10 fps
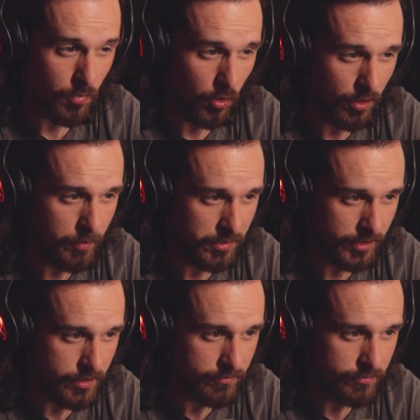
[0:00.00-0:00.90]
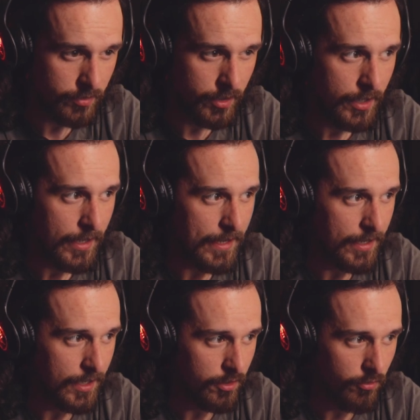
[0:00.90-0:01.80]
more, I believe,
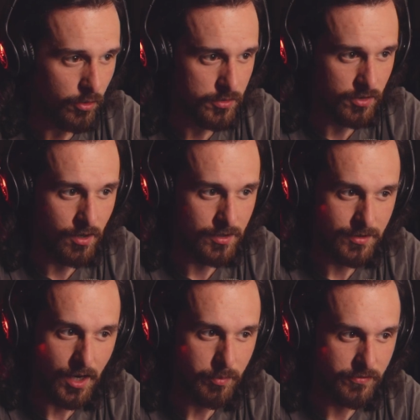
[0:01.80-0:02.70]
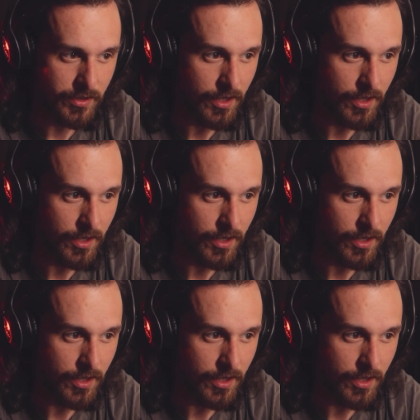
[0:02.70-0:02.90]
and those are on top of the